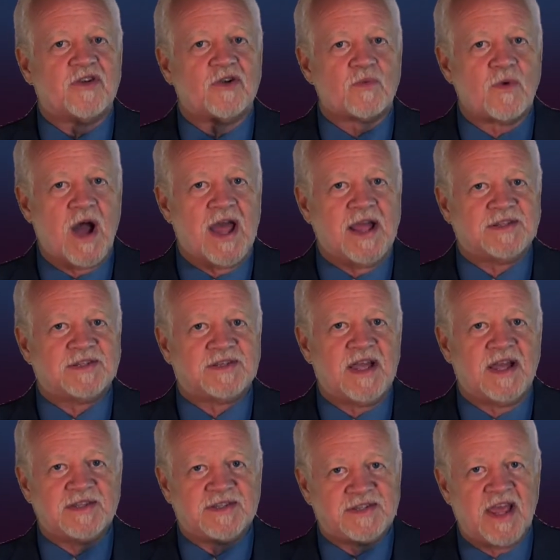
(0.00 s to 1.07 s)
the rights
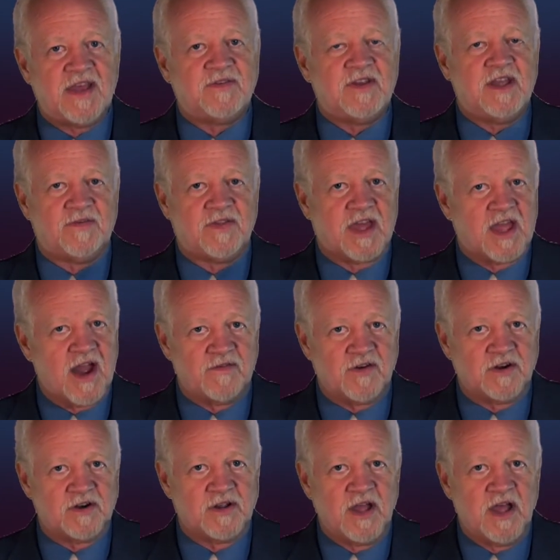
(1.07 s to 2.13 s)
and safety of the
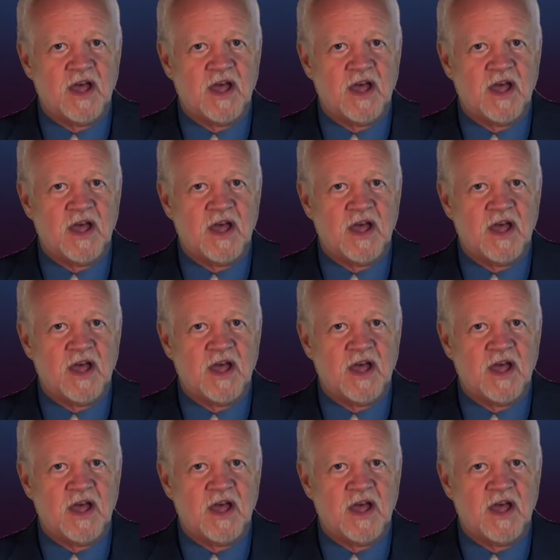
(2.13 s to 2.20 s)
governed.